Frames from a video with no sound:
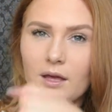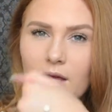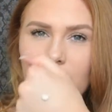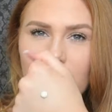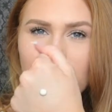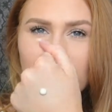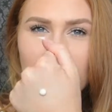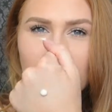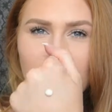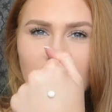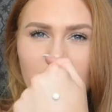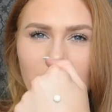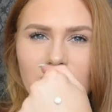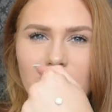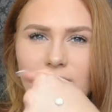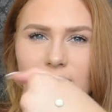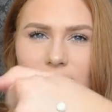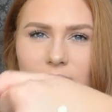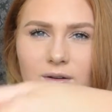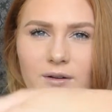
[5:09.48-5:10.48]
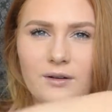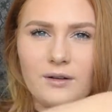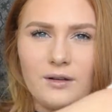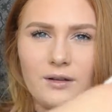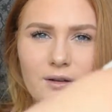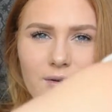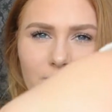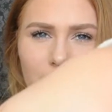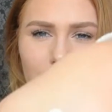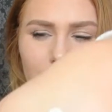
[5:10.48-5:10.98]
is just
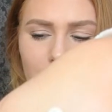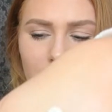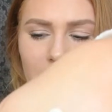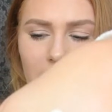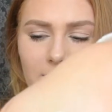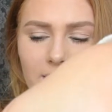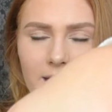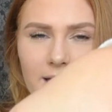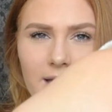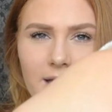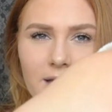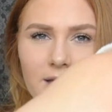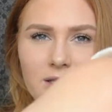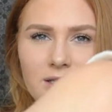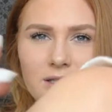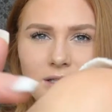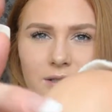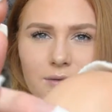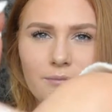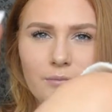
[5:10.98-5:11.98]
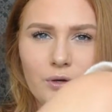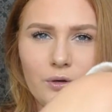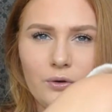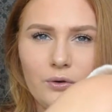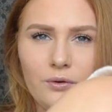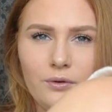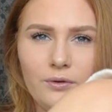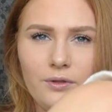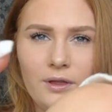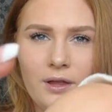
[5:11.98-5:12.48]
really
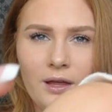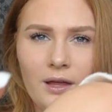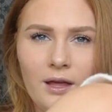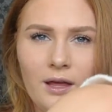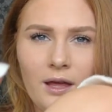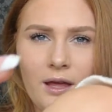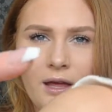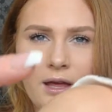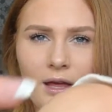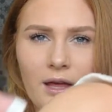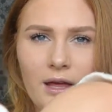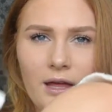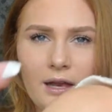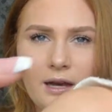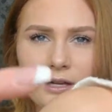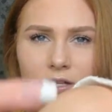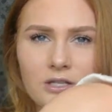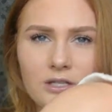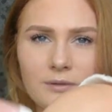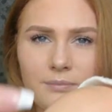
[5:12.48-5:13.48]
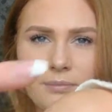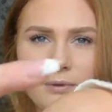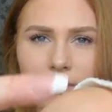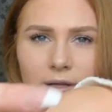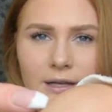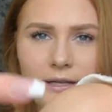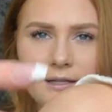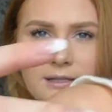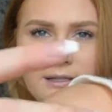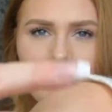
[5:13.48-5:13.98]
smooth, and it just
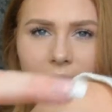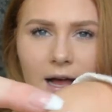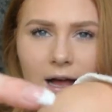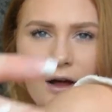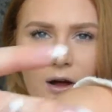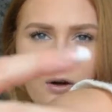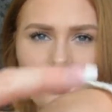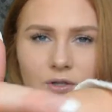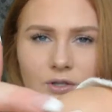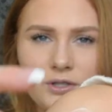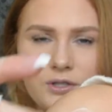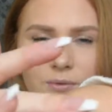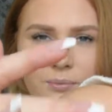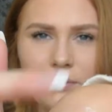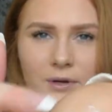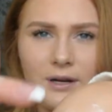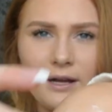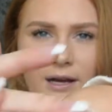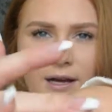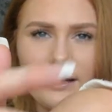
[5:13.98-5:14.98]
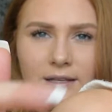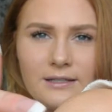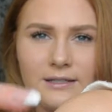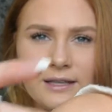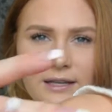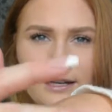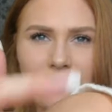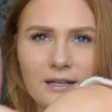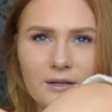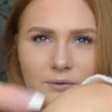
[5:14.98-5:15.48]
blends out super nice,
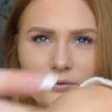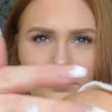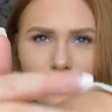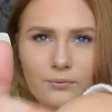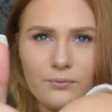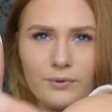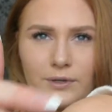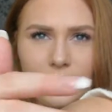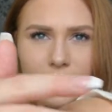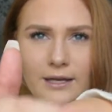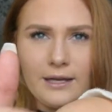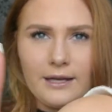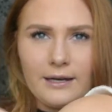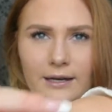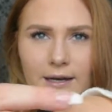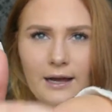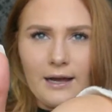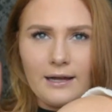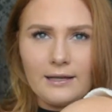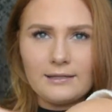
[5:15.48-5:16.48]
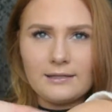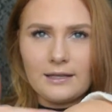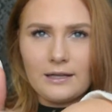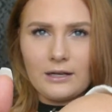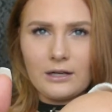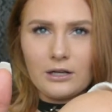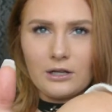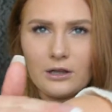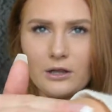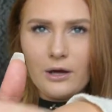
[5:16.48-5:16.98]
and it's really nice
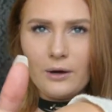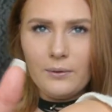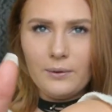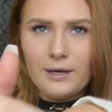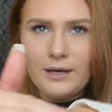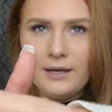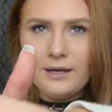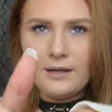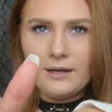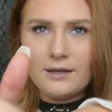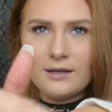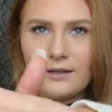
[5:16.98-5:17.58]
and glowy.